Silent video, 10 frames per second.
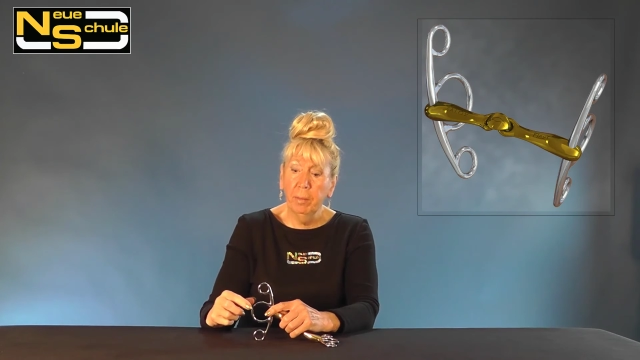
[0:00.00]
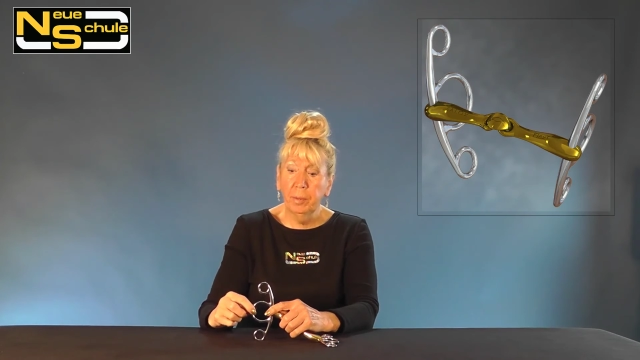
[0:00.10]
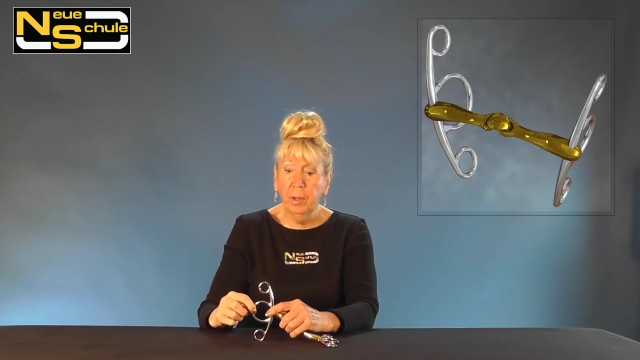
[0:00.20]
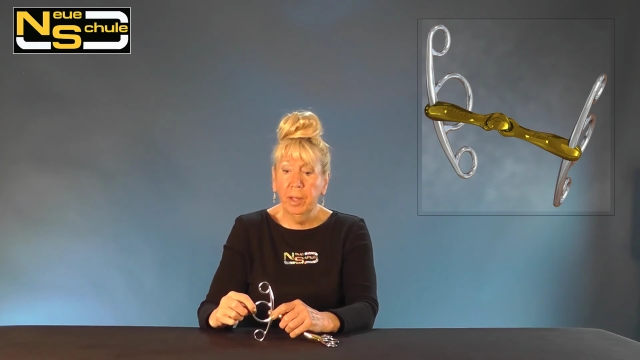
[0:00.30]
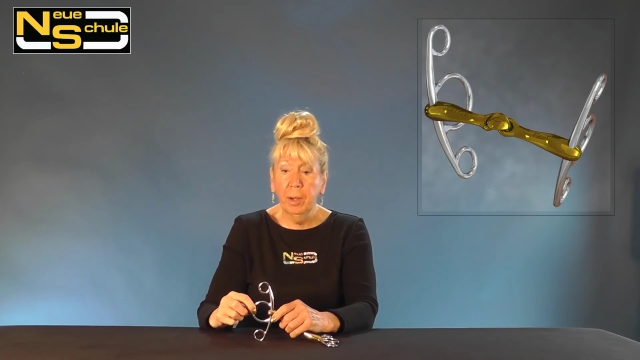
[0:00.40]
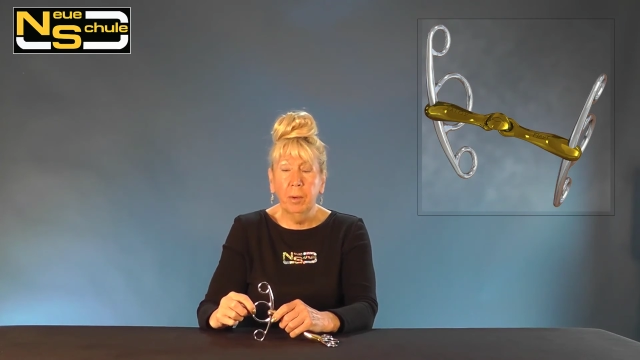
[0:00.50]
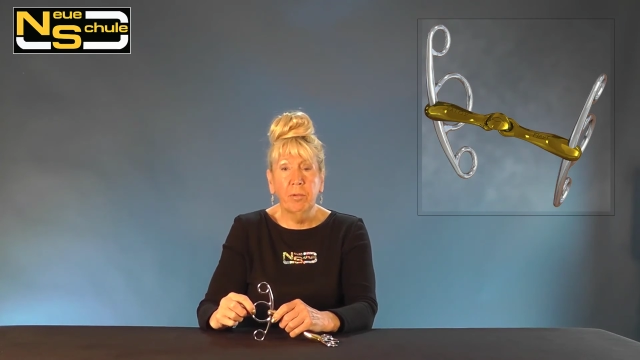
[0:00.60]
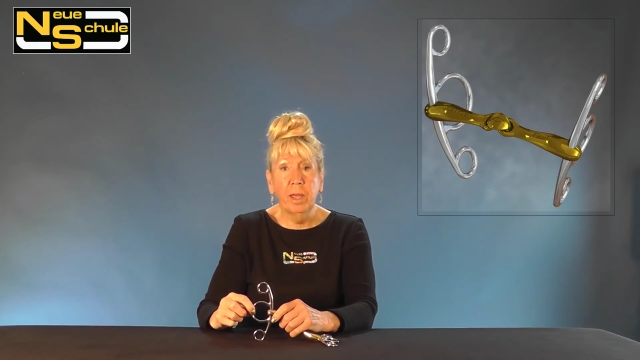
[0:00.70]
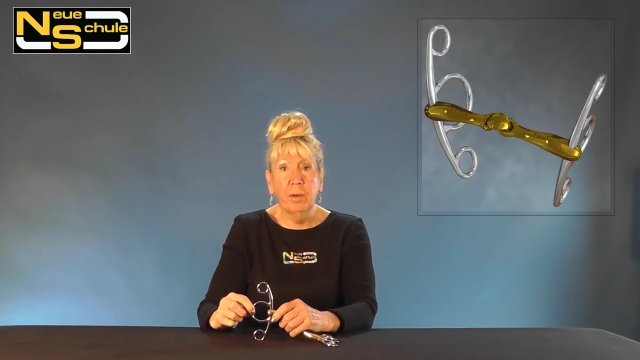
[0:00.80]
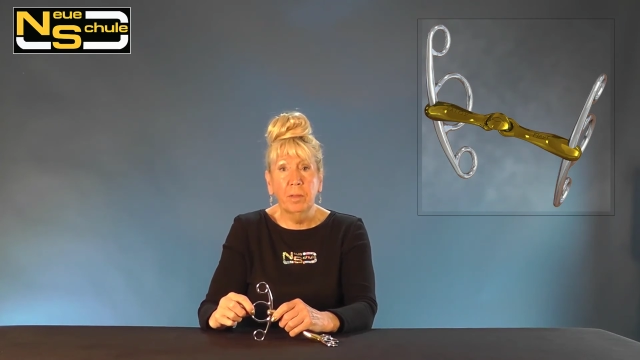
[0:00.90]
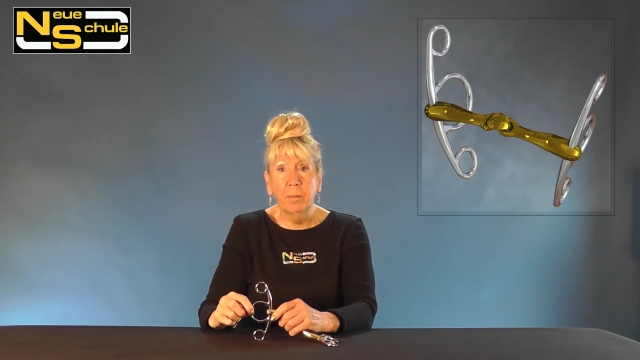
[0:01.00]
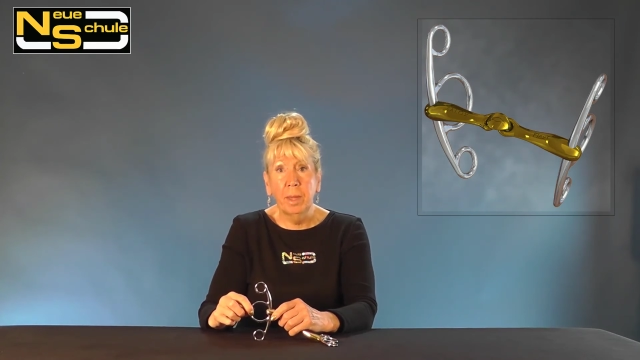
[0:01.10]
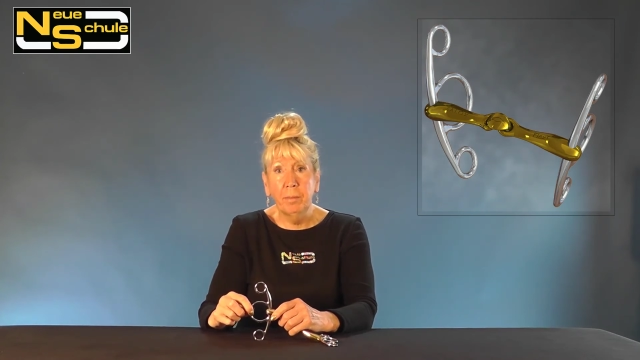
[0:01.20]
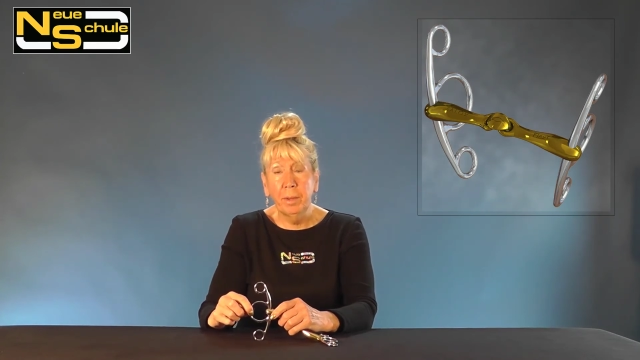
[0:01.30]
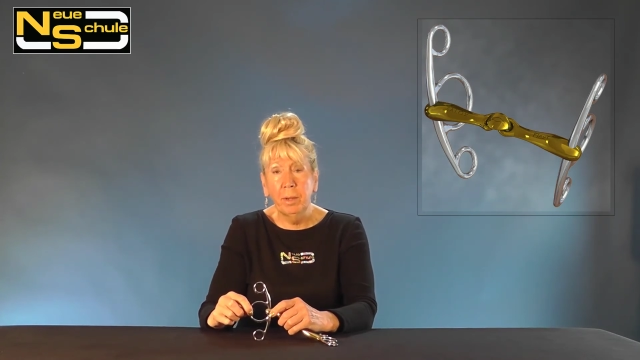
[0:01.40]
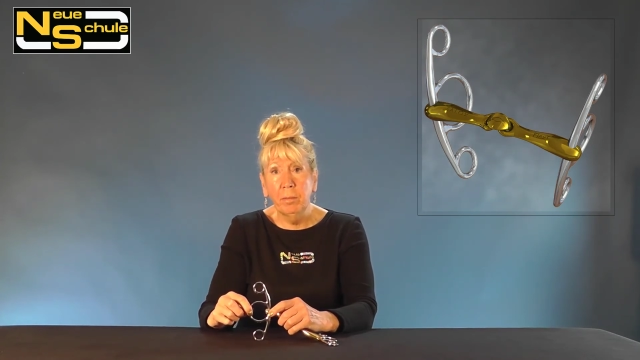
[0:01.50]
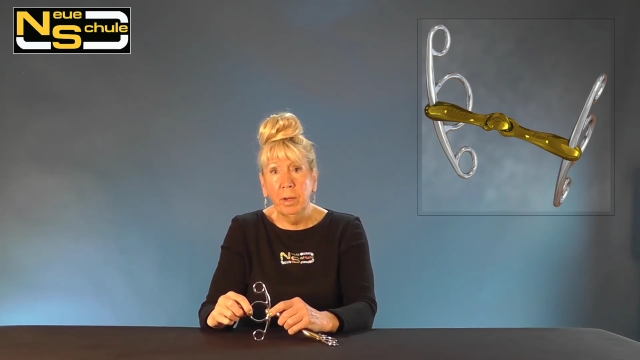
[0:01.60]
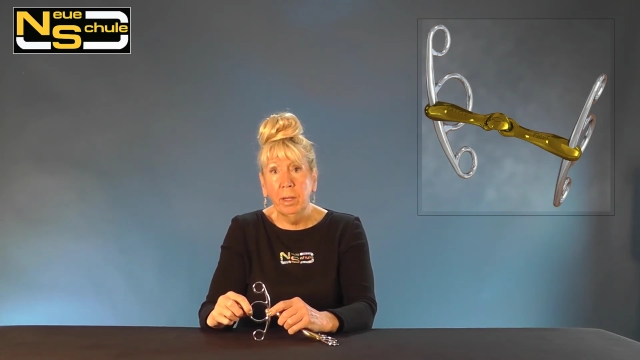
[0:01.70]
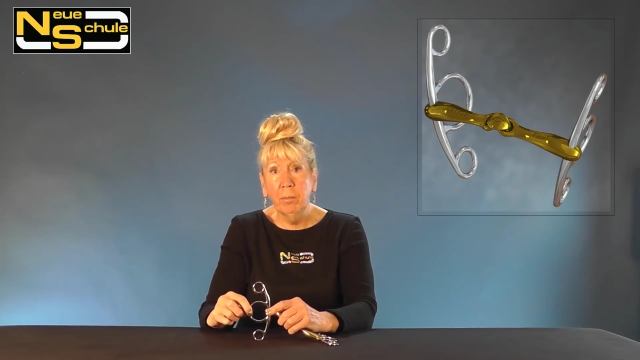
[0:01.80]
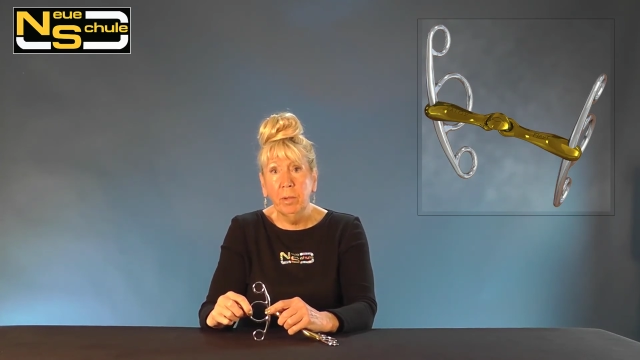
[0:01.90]
employ our rein on the main bit
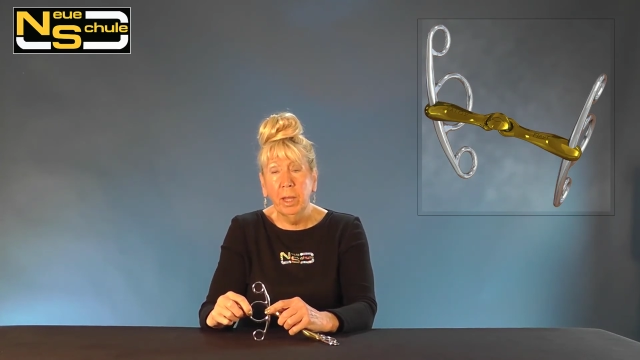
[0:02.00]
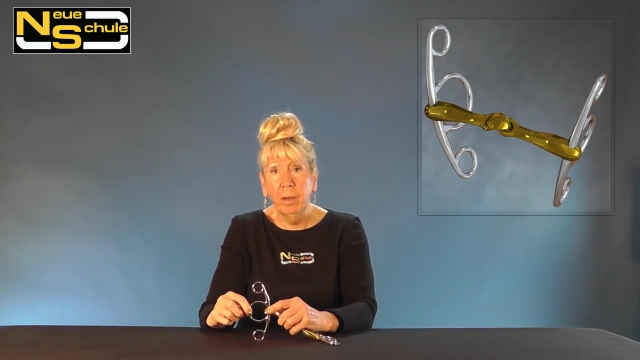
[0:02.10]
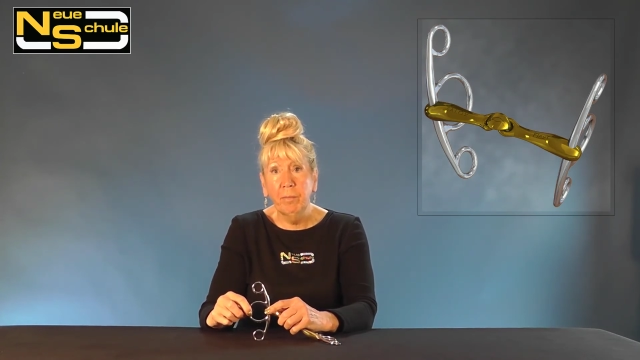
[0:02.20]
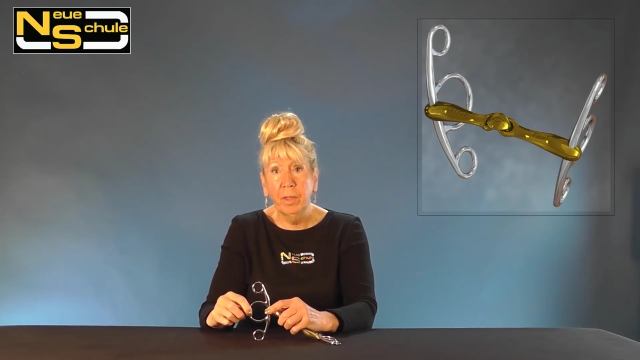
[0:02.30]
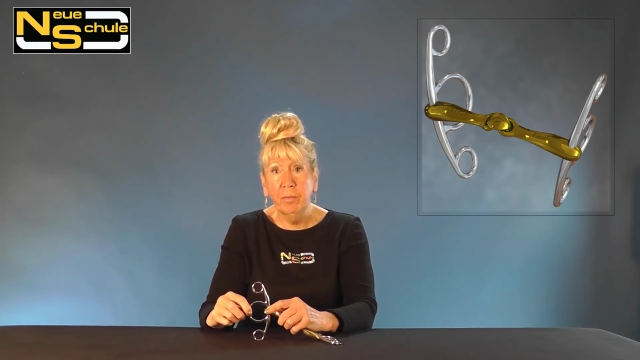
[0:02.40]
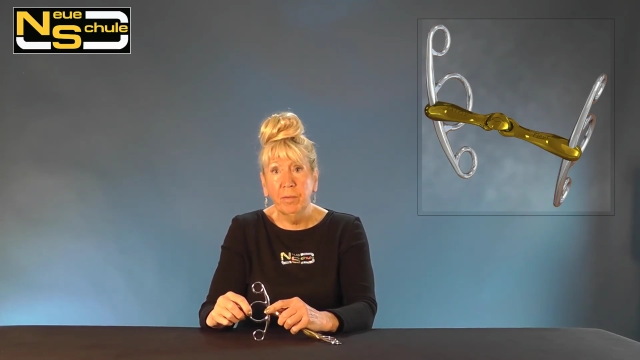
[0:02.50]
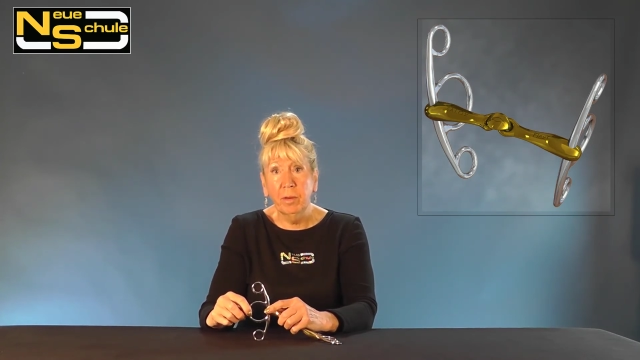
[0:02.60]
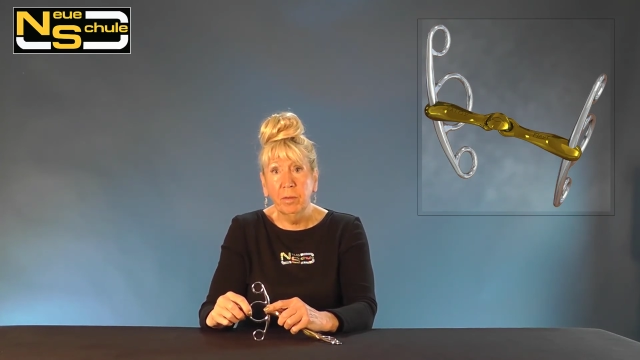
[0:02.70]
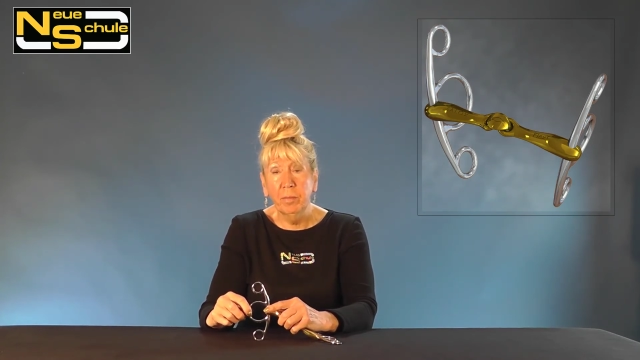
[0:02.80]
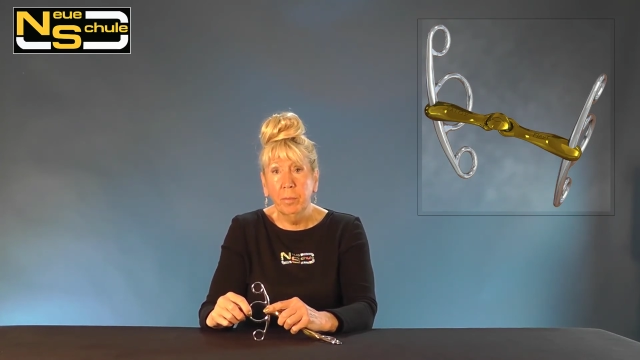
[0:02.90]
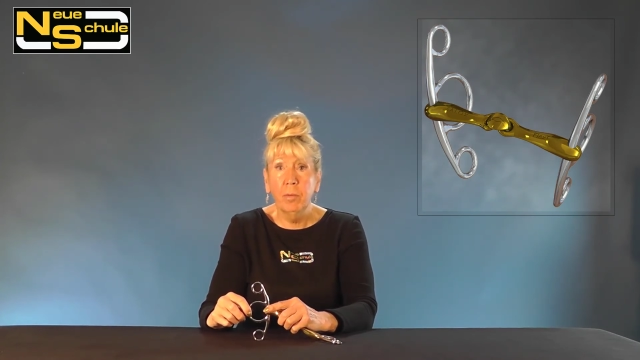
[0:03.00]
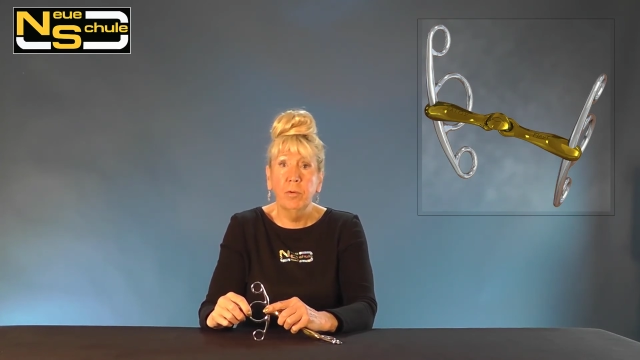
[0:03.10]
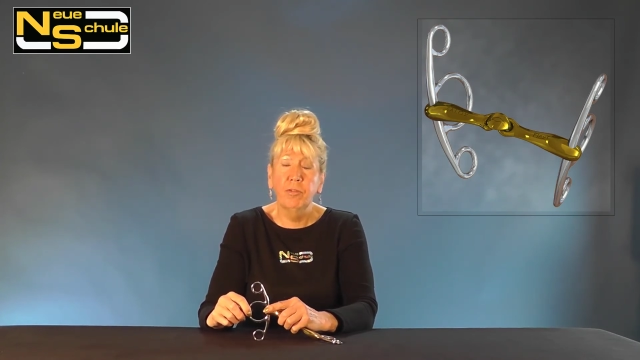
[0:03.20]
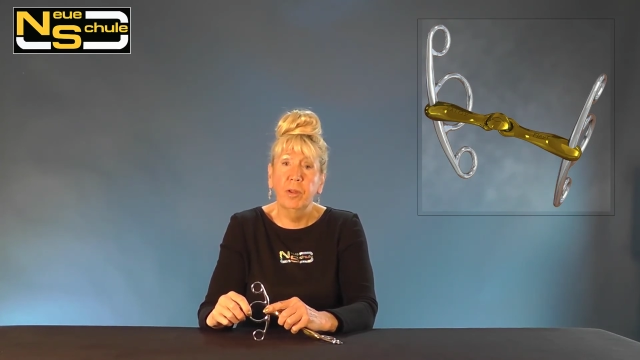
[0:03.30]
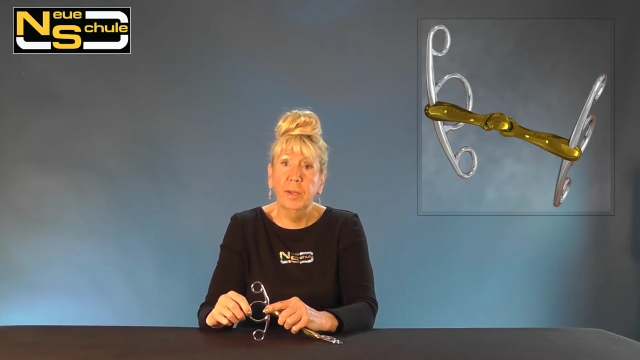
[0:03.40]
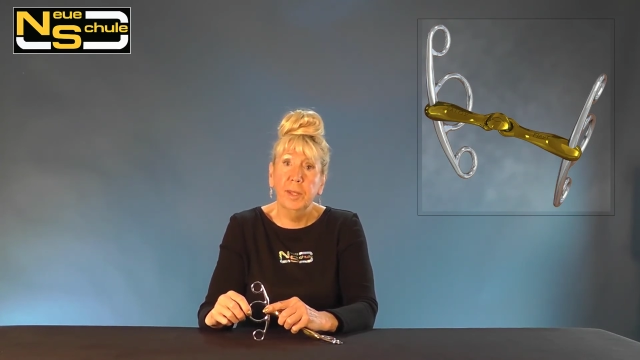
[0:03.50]
ring, we have the effect of a boucher,